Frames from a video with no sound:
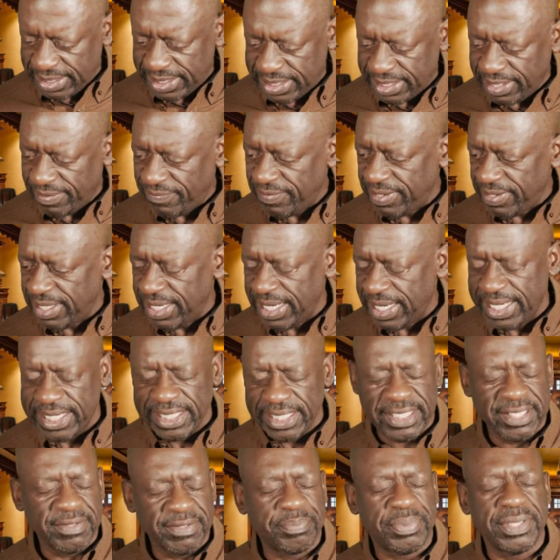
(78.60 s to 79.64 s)
7
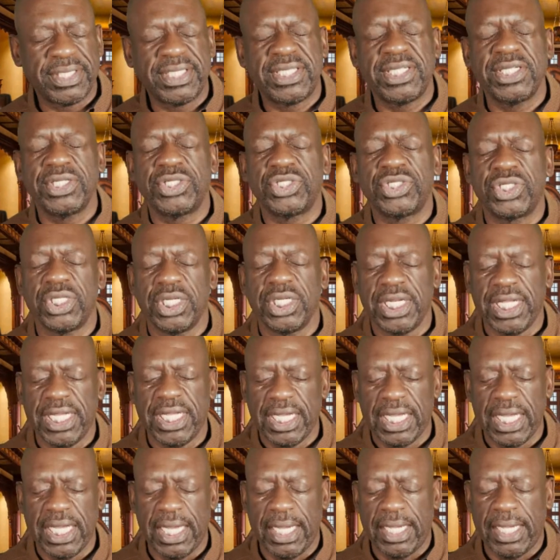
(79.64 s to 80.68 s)
days of petitioning
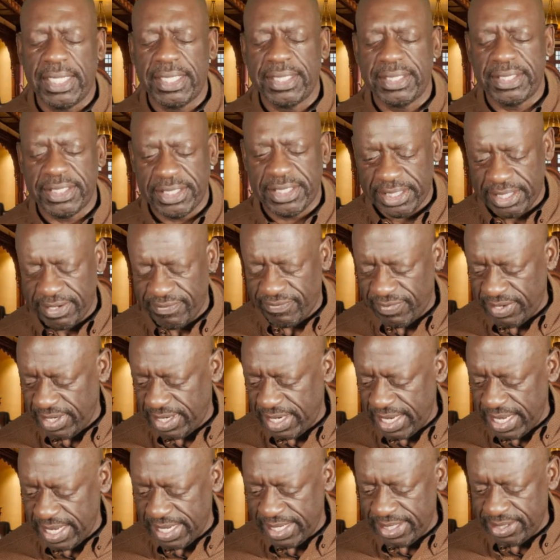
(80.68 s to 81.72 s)
God. 7
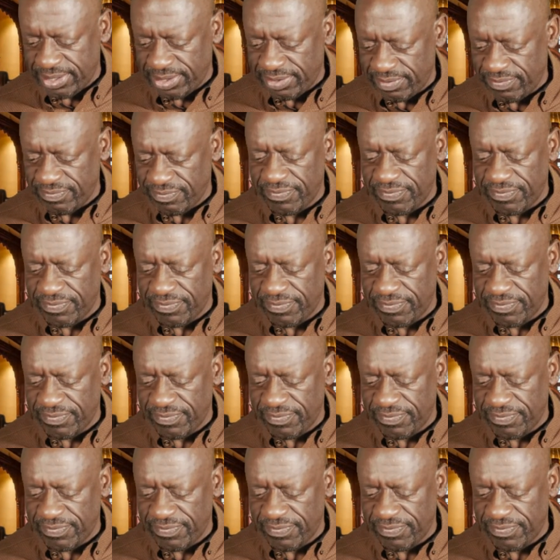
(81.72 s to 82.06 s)
days